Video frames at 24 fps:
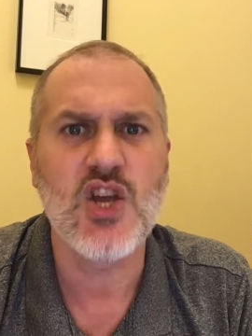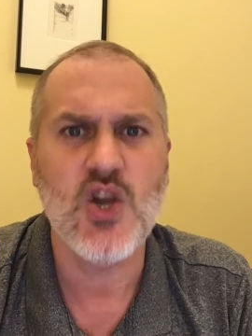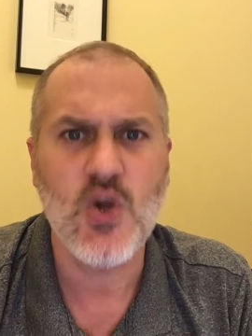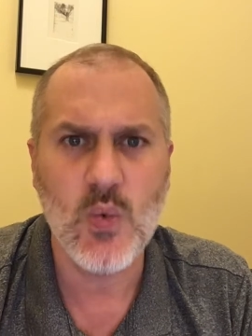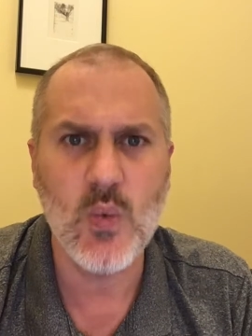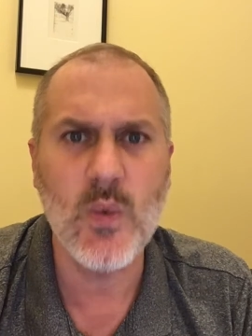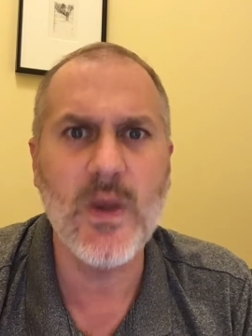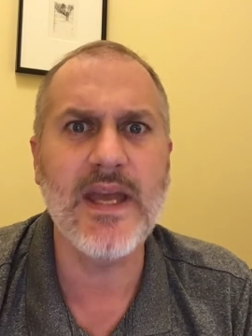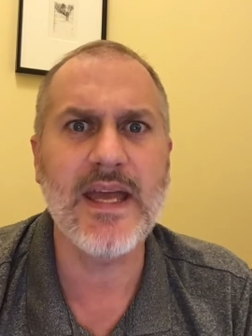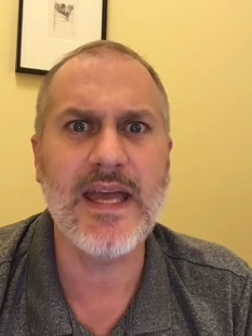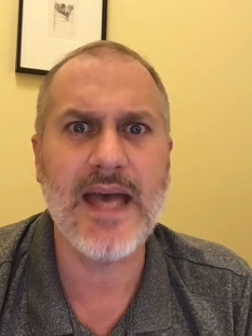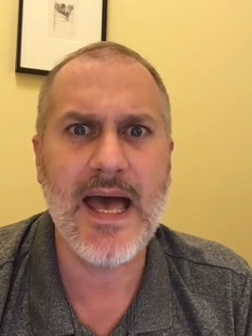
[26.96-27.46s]

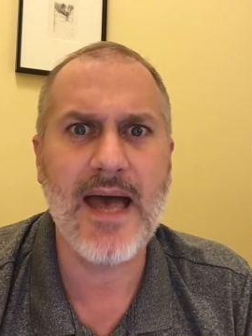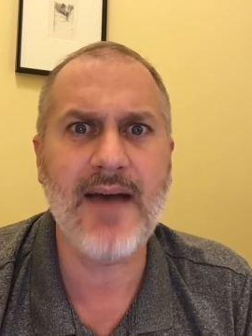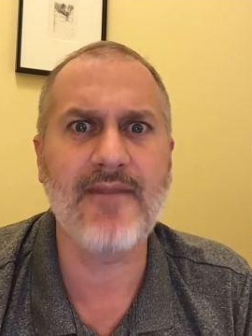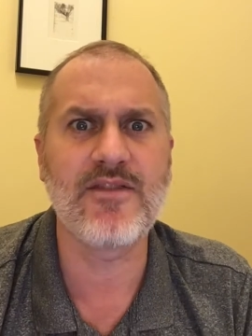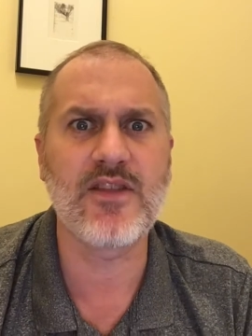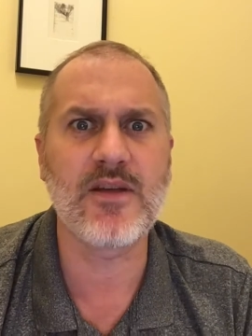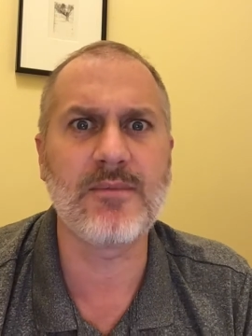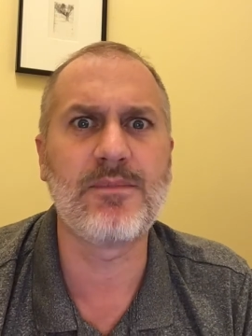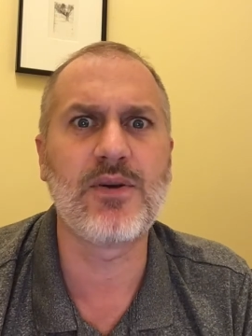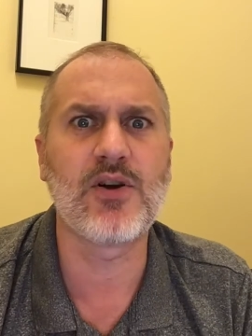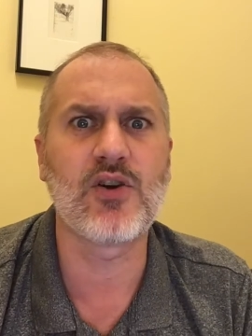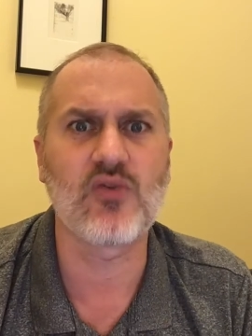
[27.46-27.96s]
we have the
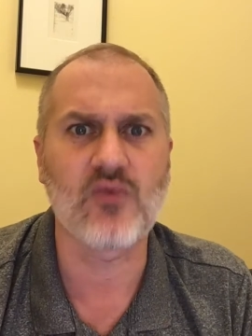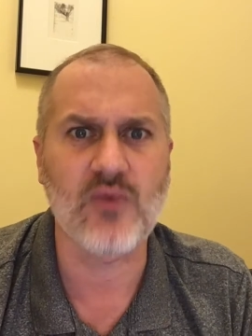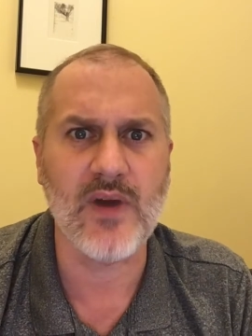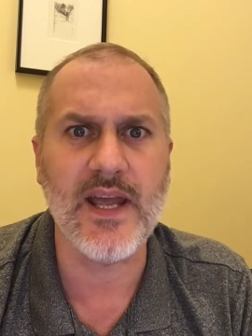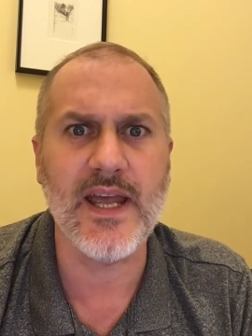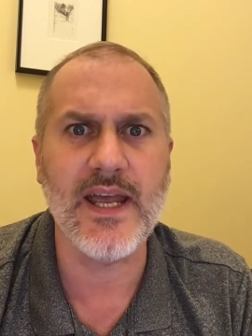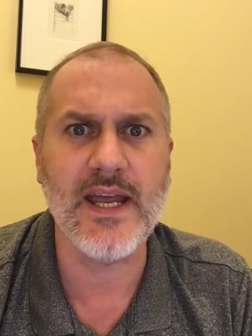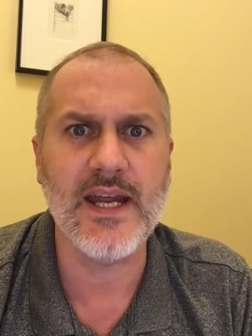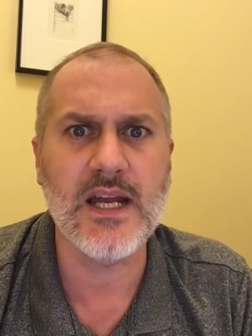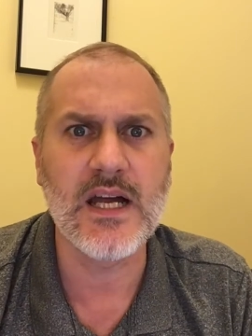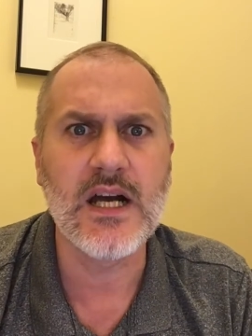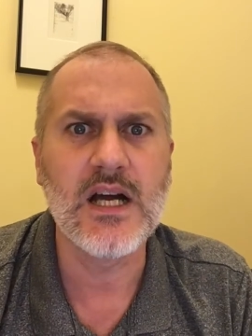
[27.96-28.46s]

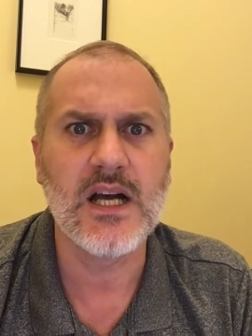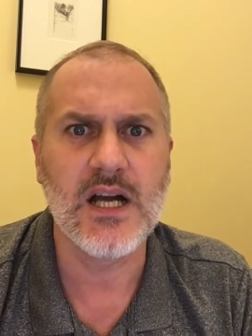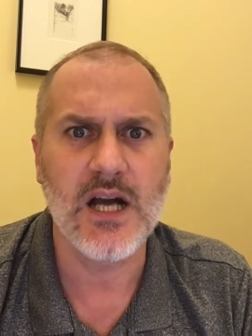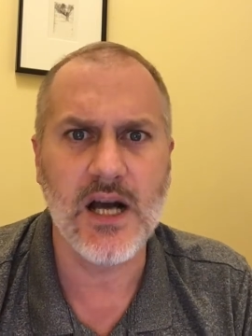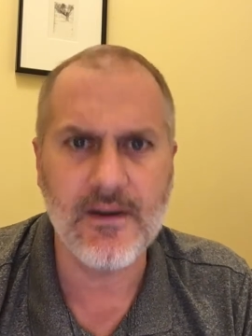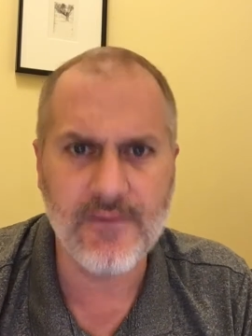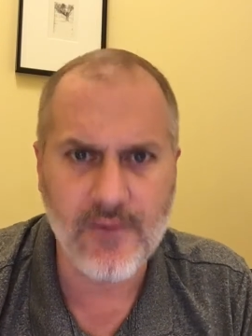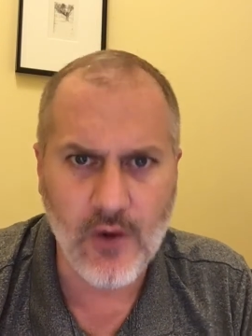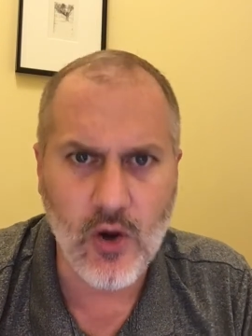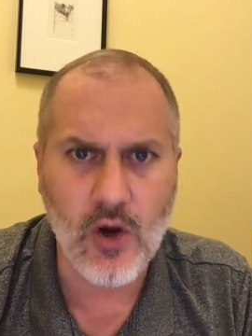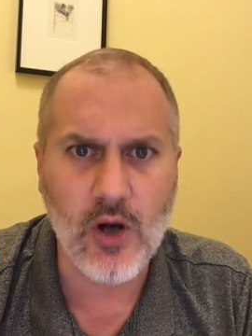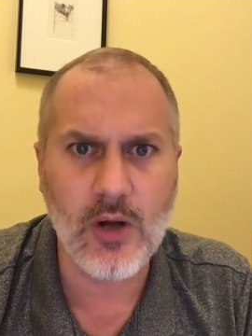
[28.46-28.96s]
parade of
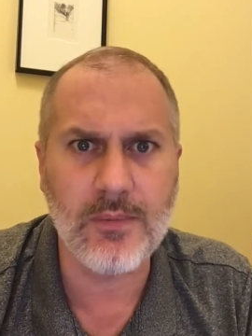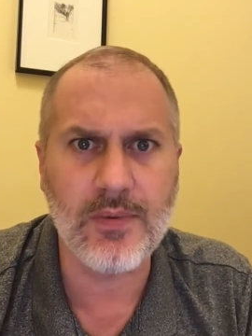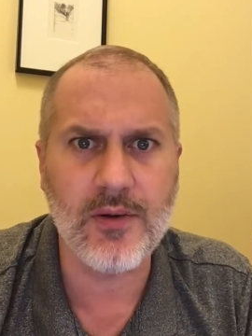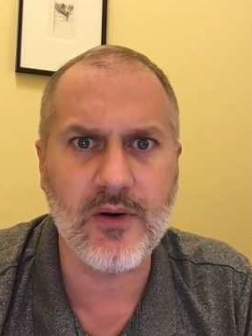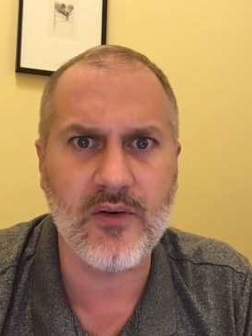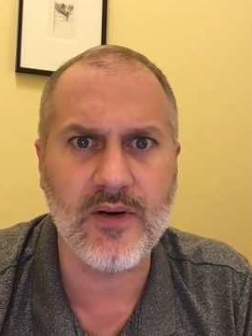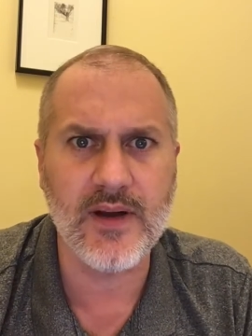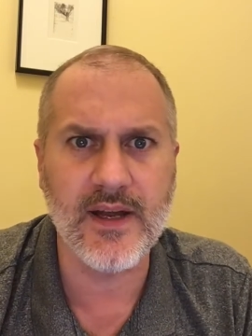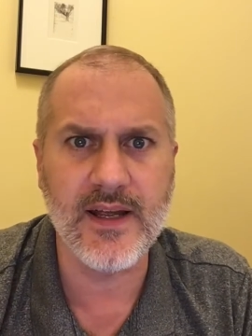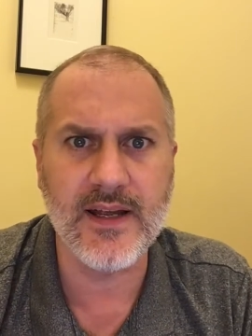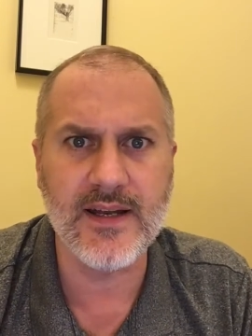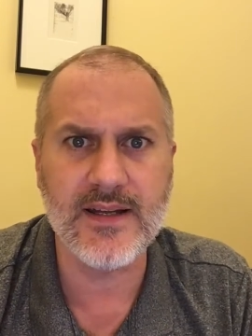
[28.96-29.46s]
all
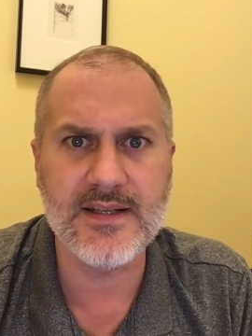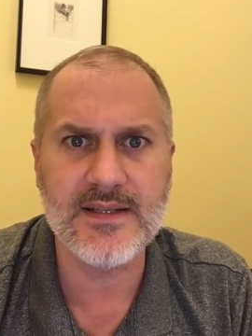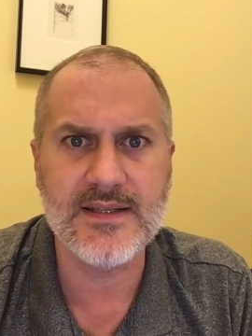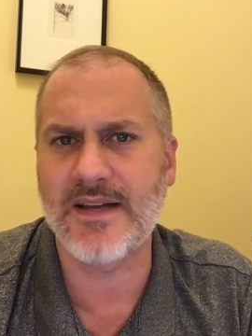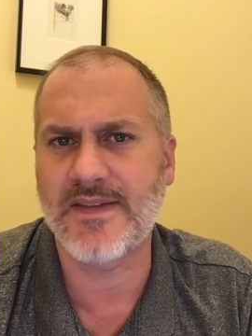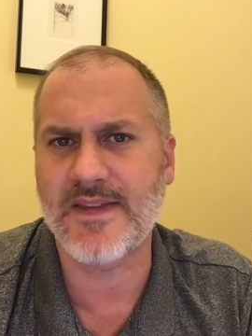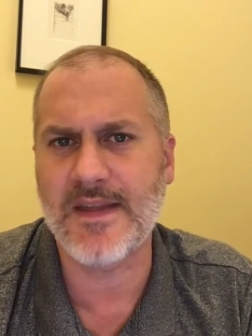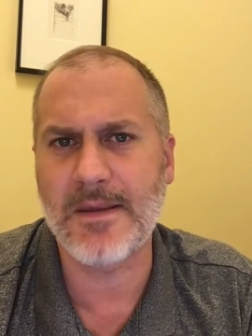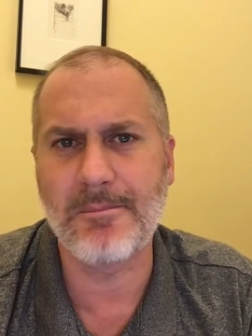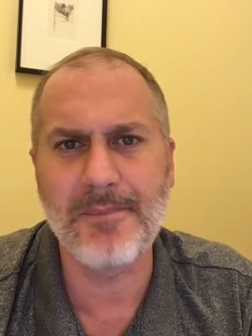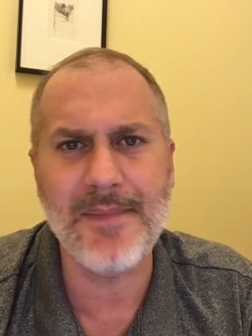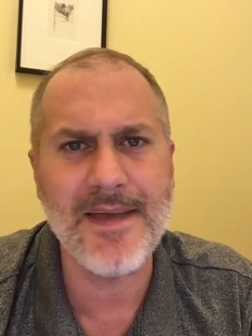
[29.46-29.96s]
parades.
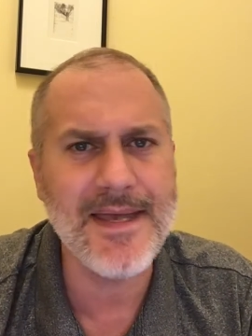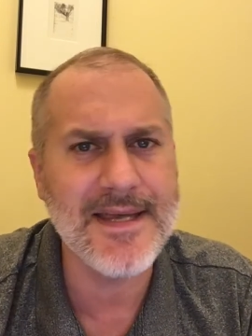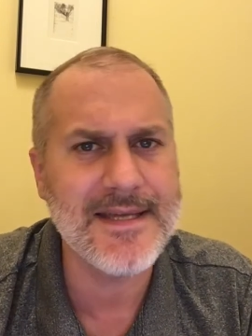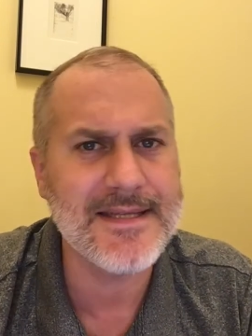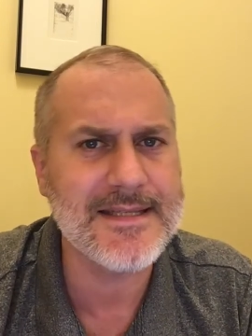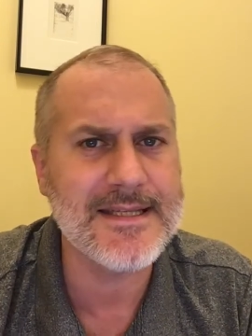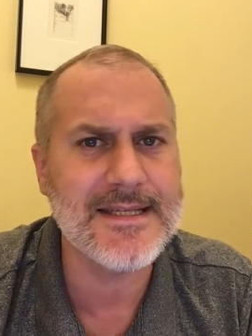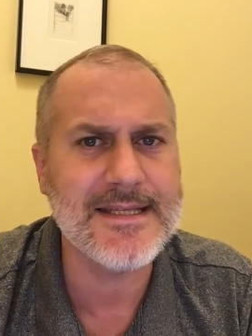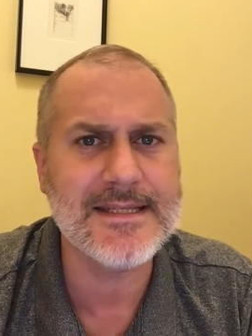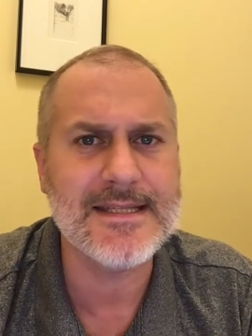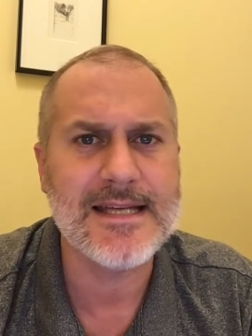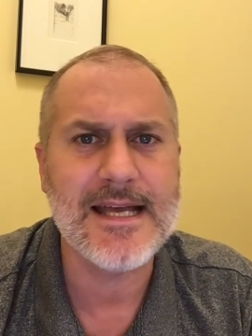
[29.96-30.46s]
The
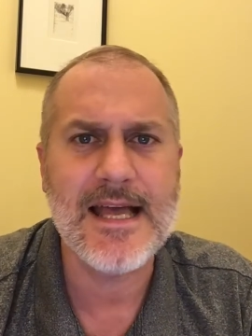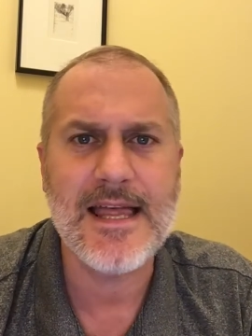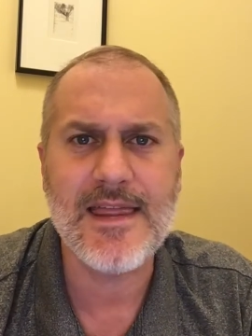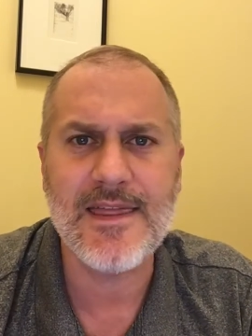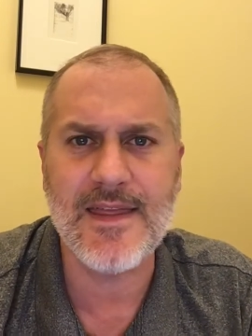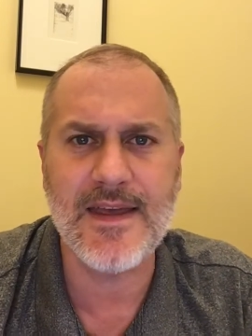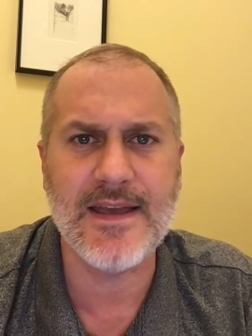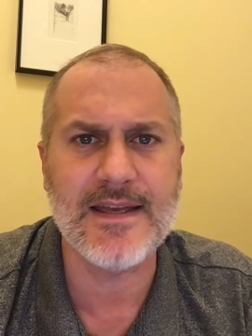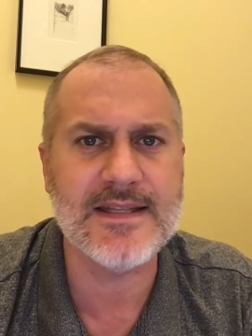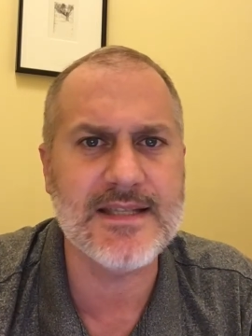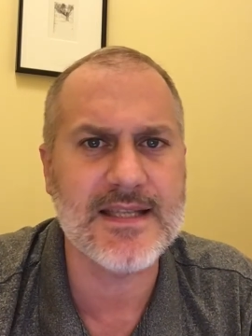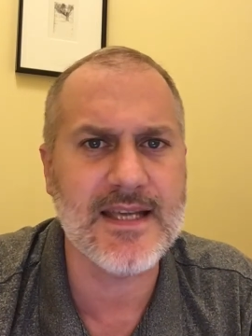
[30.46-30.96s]
Macy's
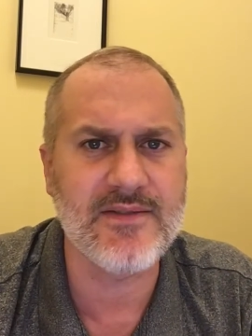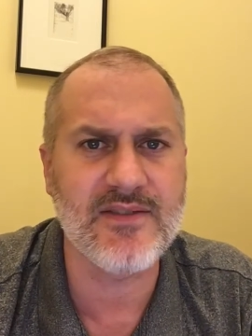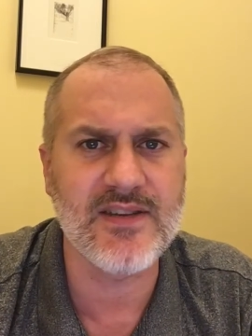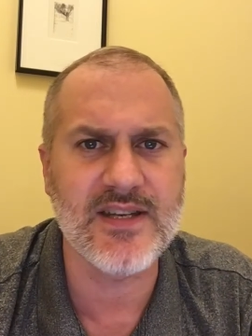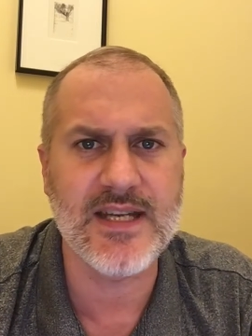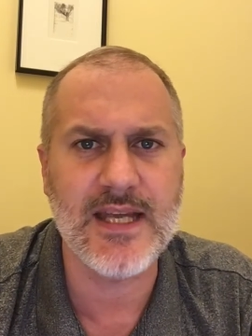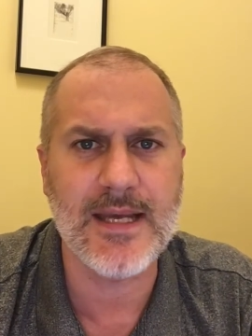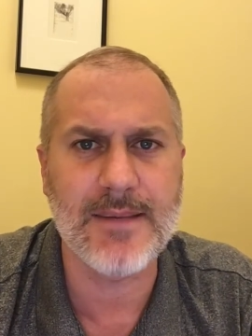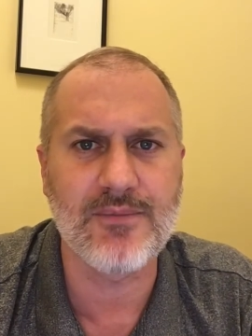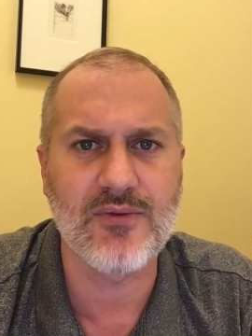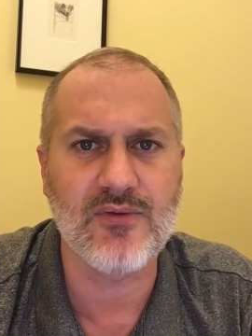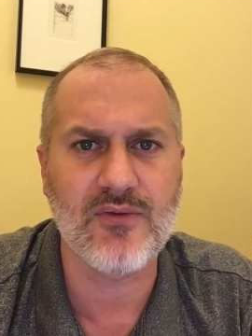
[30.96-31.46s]
Thanksgiving
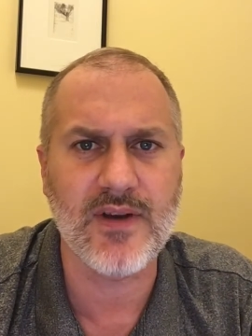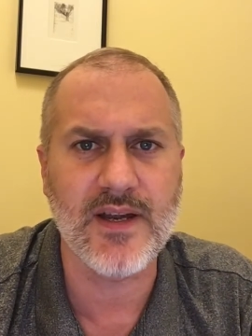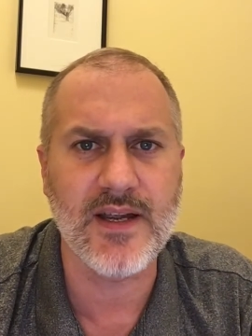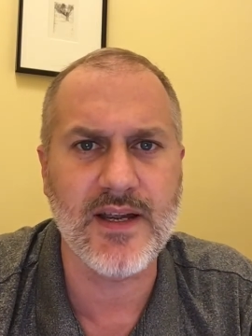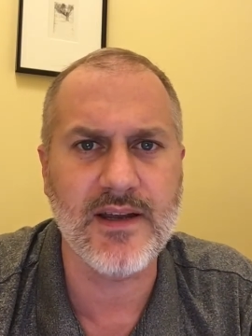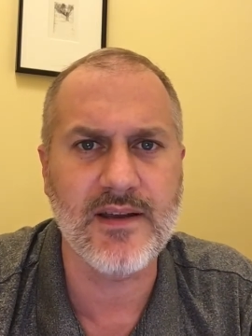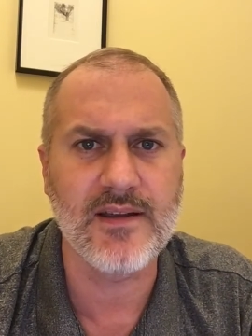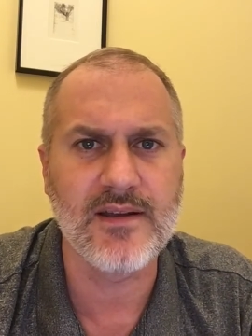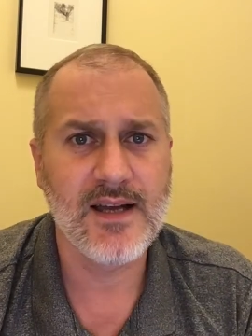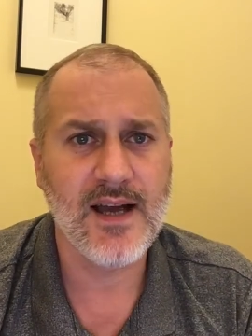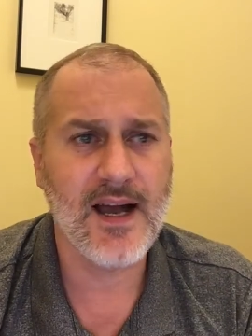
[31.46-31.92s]
Day Parade.